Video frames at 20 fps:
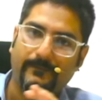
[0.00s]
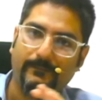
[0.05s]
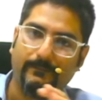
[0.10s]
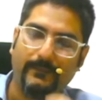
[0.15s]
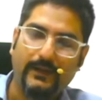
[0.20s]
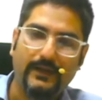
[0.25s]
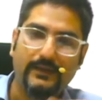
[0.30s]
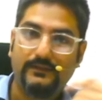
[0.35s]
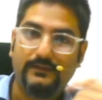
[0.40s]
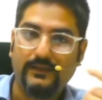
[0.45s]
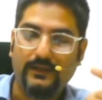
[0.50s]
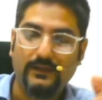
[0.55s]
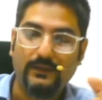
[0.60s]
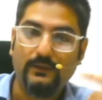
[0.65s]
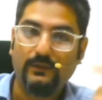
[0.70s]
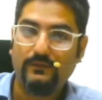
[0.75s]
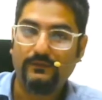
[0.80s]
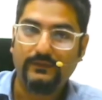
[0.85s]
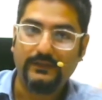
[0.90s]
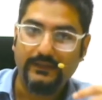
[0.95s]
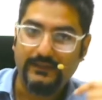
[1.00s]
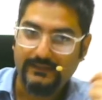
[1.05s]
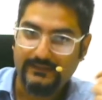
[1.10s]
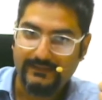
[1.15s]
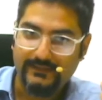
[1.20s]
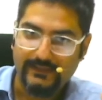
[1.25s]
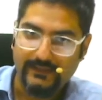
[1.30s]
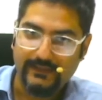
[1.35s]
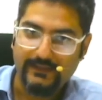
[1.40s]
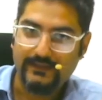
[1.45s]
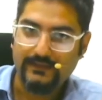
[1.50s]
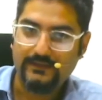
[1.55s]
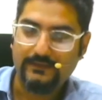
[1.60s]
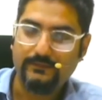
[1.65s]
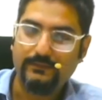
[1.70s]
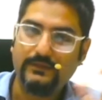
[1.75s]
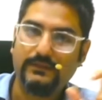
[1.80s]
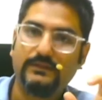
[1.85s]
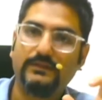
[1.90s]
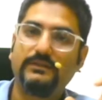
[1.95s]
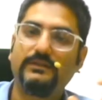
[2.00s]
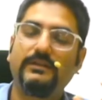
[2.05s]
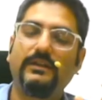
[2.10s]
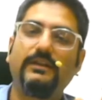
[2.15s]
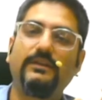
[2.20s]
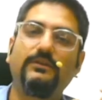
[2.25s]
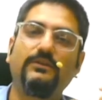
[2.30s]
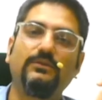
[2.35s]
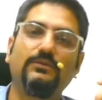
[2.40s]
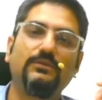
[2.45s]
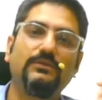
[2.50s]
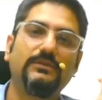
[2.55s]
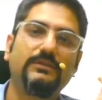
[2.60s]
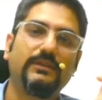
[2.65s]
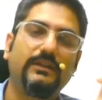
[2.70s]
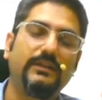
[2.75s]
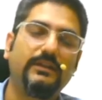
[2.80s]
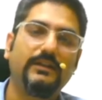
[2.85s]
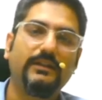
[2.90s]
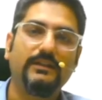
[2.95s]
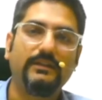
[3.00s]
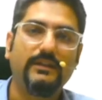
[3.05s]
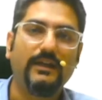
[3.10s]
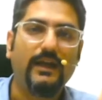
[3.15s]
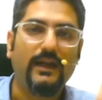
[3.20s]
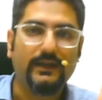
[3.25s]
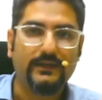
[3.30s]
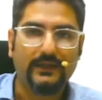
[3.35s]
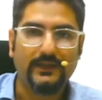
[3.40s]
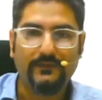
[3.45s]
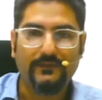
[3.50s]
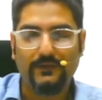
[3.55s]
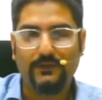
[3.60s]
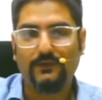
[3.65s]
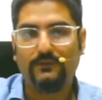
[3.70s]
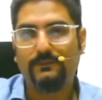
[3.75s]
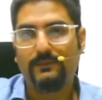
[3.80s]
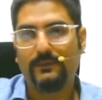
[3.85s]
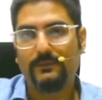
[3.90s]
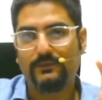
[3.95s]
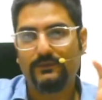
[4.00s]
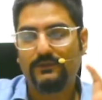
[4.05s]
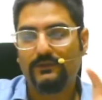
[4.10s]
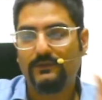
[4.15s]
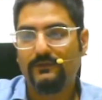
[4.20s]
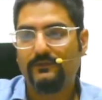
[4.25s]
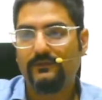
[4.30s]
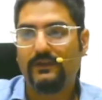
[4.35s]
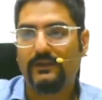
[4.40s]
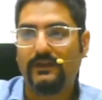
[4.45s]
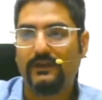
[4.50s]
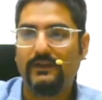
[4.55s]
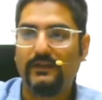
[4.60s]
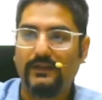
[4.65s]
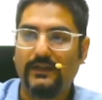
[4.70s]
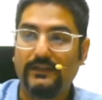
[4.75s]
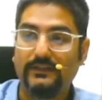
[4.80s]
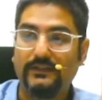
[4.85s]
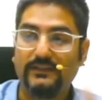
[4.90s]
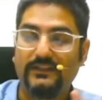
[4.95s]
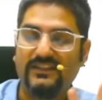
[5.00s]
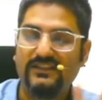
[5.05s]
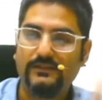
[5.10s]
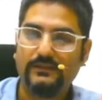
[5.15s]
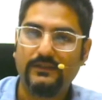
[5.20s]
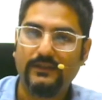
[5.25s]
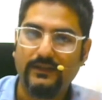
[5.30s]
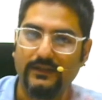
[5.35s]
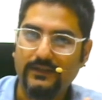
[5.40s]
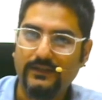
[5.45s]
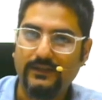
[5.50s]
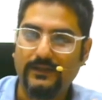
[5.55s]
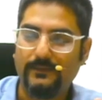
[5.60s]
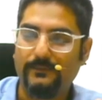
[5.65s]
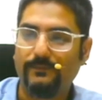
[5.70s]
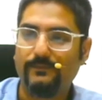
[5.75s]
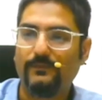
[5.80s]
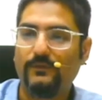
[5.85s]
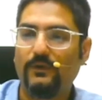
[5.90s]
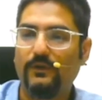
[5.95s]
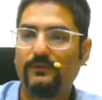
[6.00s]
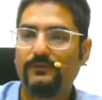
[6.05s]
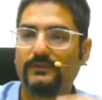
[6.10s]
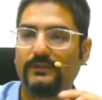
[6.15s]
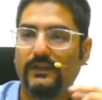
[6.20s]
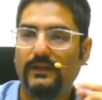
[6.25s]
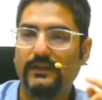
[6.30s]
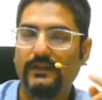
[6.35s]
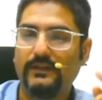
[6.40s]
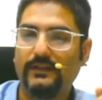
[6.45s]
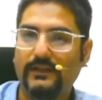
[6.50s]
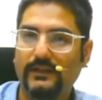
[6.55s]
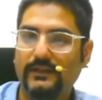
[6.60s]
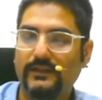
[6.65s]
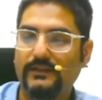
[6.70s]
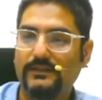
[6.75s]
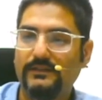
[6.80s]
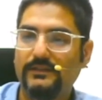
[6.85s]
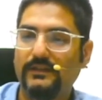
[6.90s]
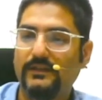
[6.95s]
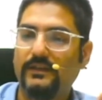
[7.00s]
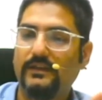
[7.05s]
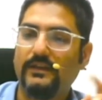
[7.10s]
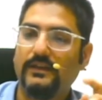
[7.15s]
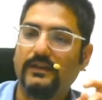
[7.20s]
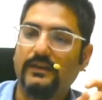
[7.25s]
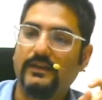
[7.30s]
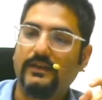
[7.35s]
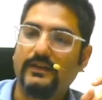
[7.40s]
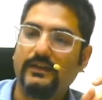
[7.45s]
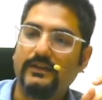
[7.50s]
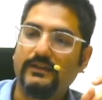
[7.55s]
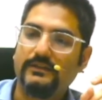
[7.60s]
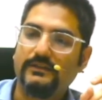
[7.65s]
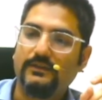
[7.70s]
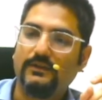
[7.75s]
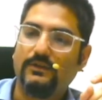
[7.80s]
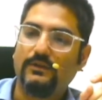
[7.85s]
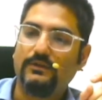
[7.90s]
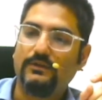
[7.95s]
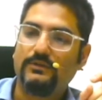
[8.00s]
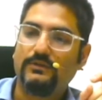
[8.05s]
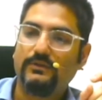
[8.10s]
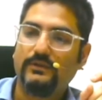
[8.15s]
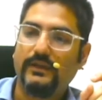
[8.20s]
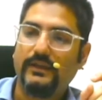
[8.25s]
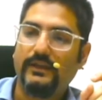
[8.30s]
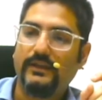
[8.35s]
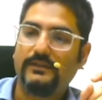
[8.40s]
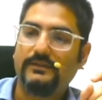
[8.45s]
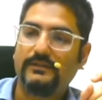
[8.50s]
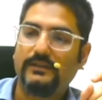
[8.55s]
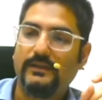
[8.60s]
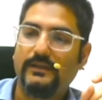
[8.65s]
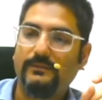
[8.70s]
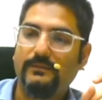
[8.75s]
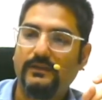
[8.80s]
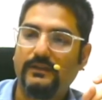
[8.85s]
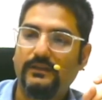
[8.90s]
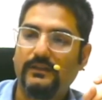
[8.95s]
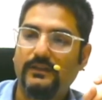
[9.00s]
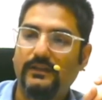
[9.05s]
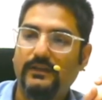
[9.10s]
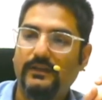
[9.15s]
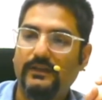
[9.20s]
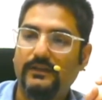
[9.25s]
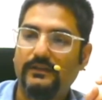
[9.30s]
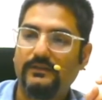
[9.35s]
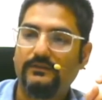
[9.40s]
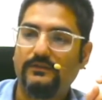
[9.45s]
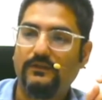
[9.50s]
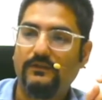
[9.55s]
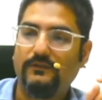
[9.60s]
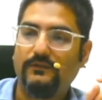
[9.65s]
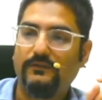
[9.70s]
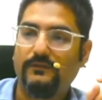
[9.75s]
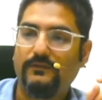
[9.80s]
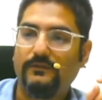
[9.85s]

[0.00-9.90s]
by selling of these tickets, BCCI use it in the activity of promotion of cricket, and this income of selling tickets is also exempt in the hands of